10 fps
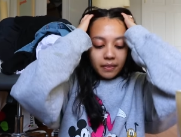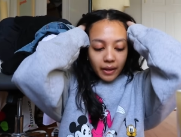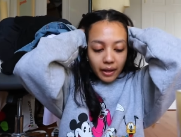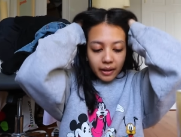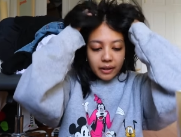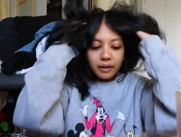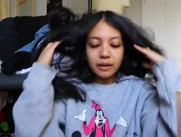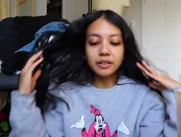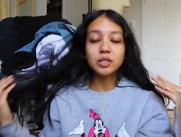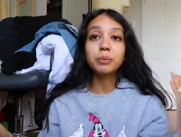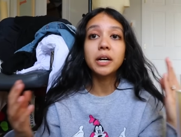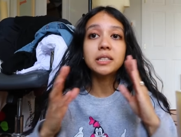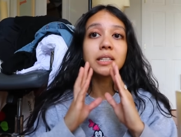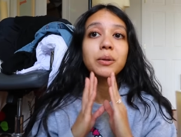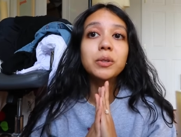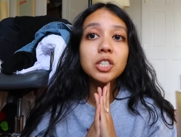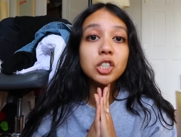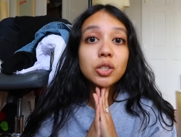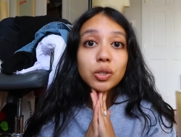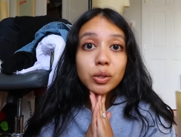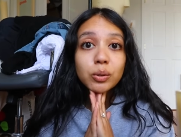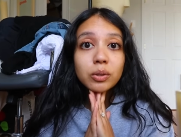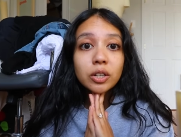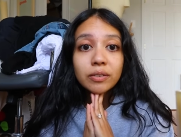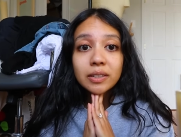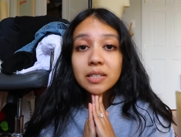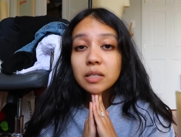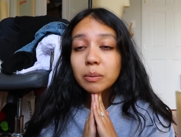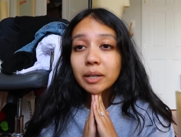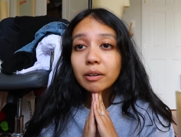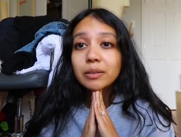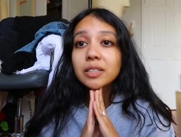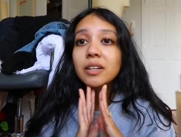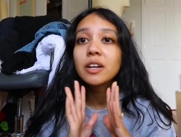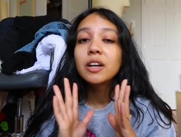That I surprisingly wasn't too nervous about